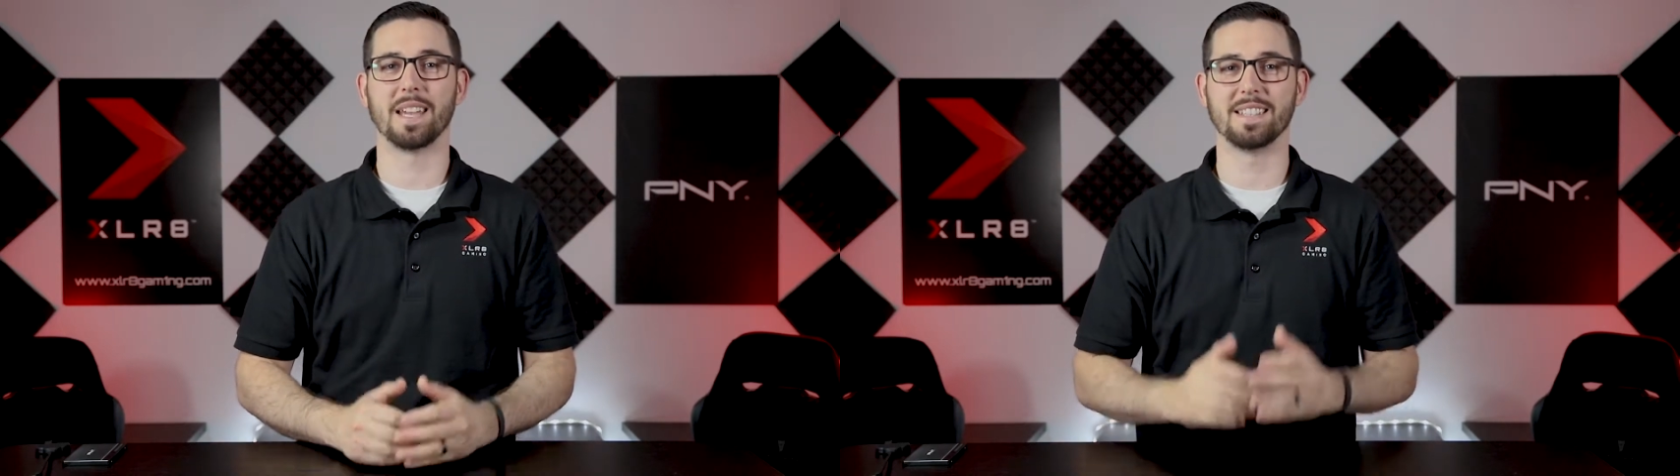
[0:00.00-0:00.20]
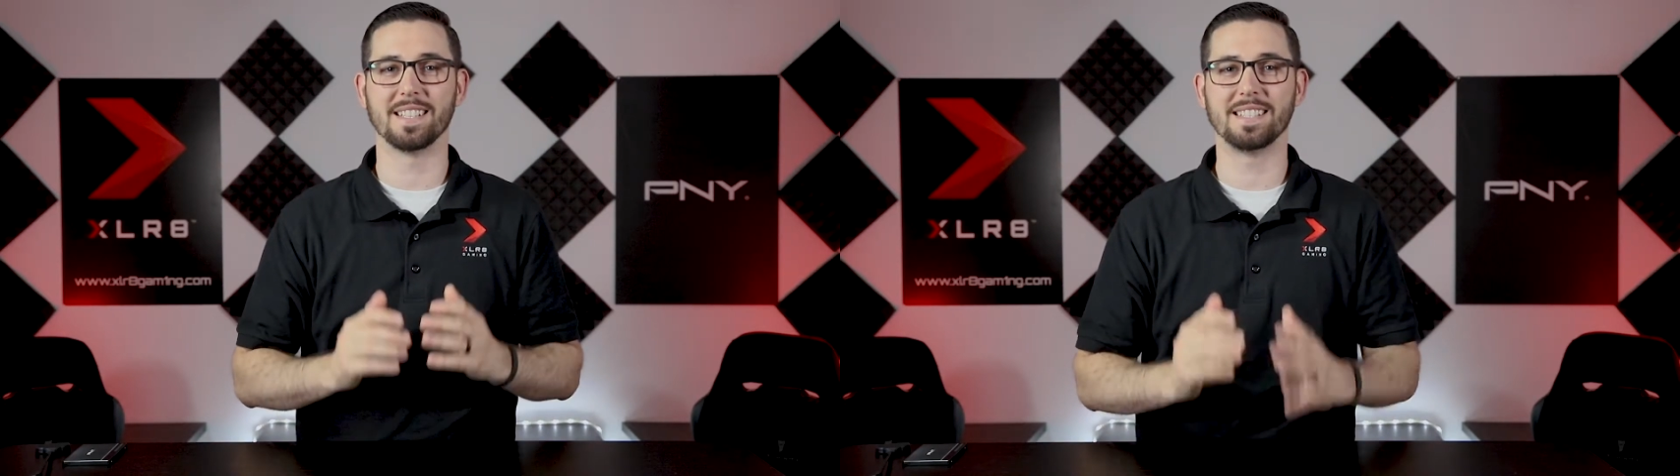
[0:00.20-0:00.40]

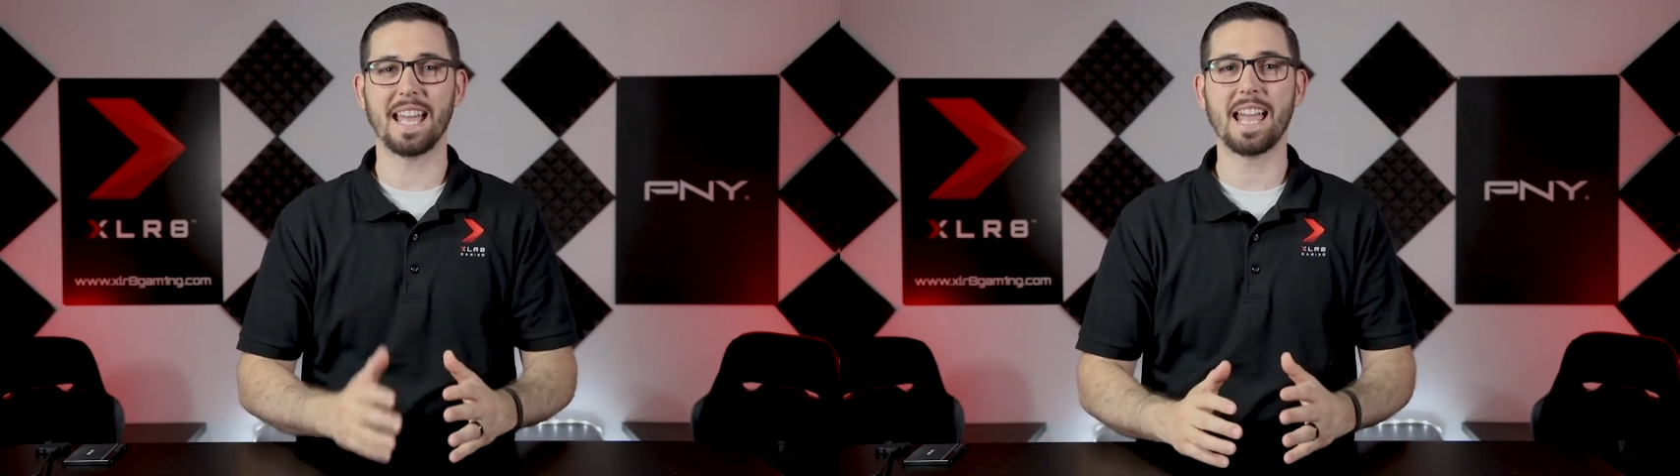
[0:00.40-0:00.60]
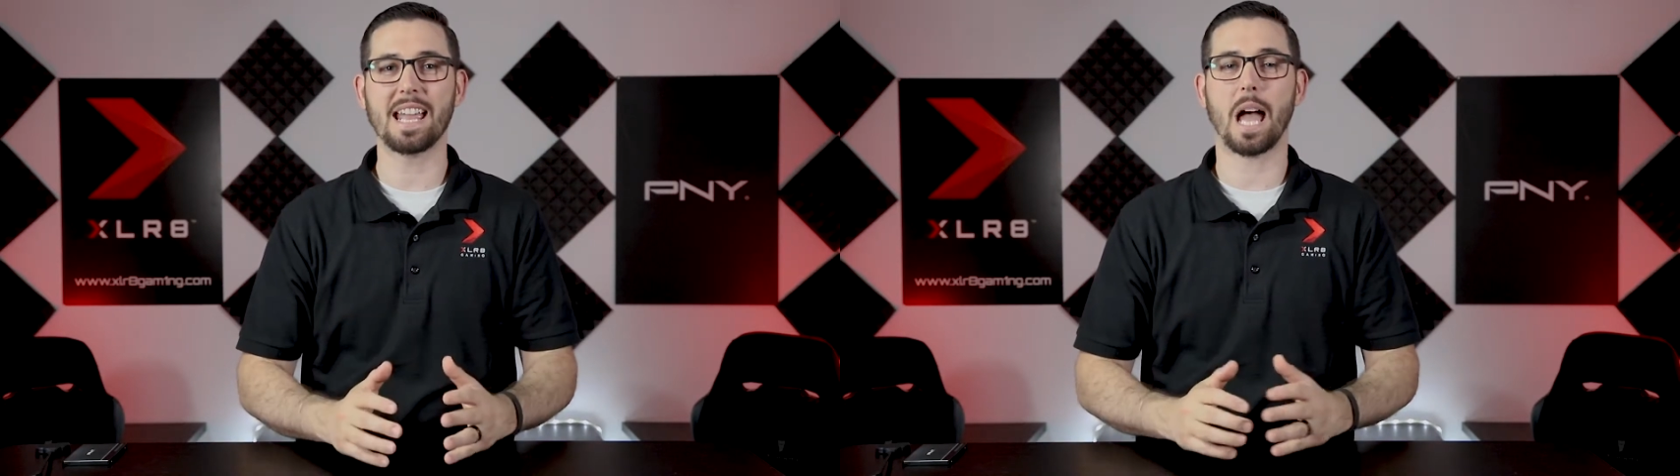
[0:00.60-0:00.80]
and
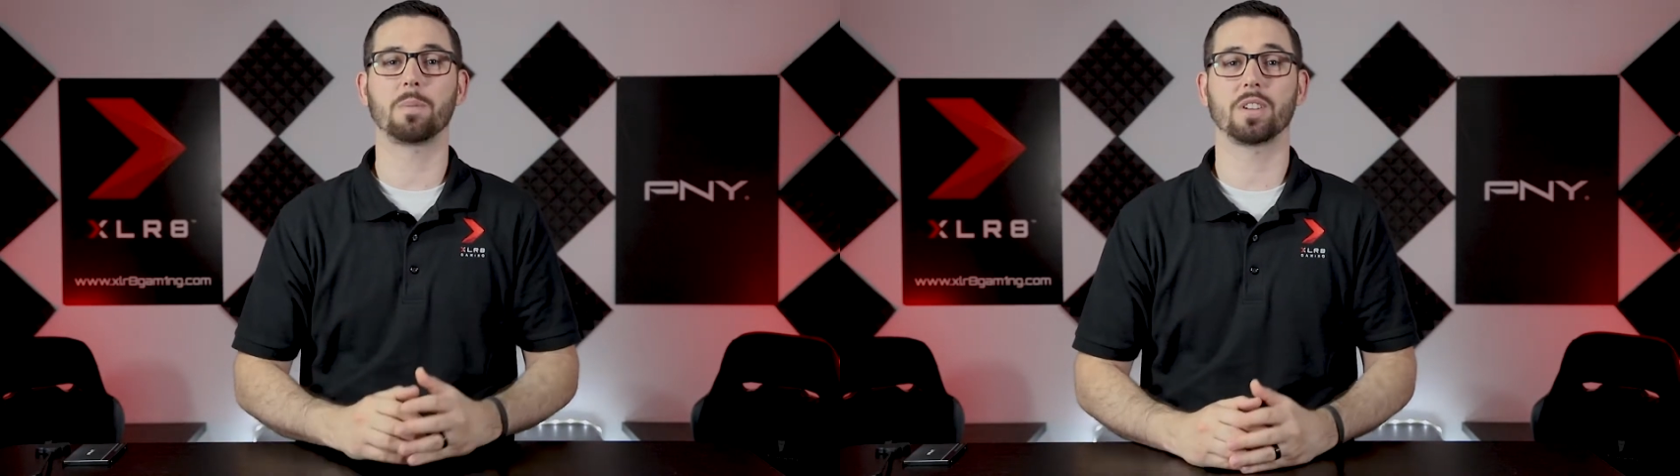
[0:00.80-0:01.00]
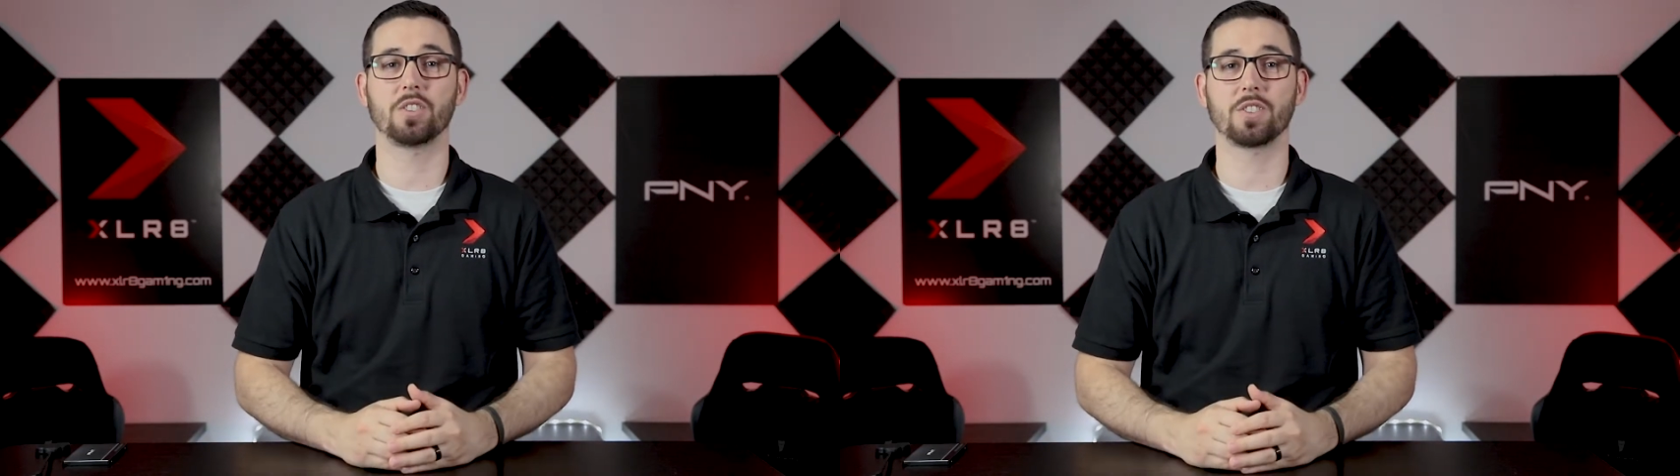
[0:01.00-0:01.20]
today I'm
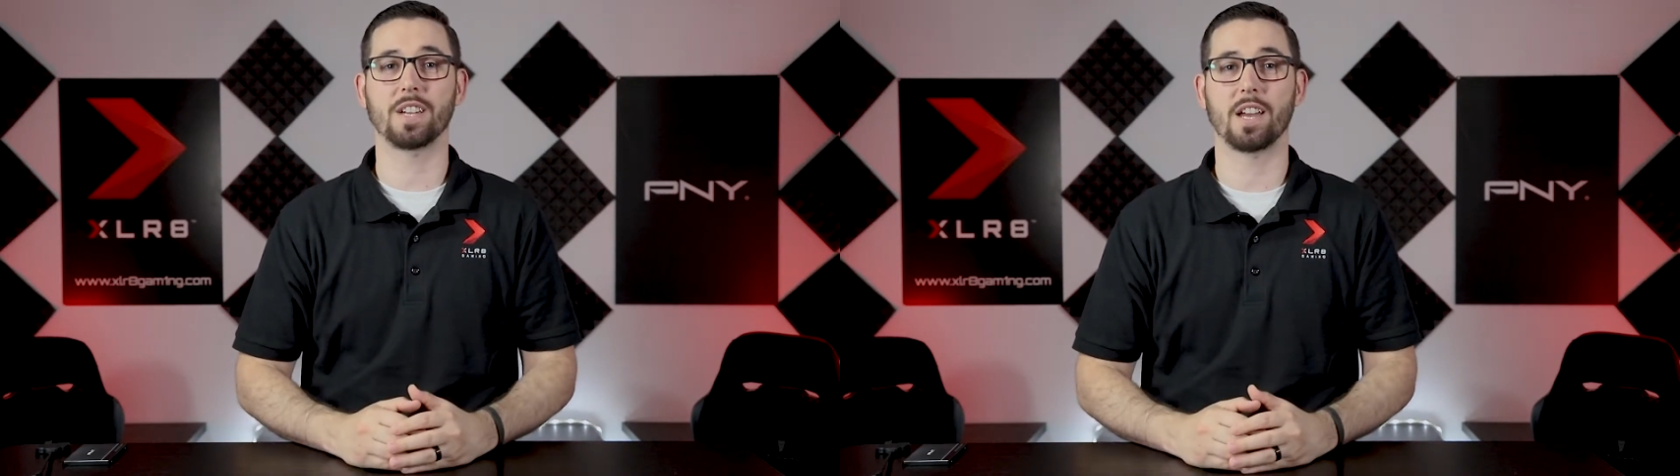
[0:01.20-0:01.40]
going to show you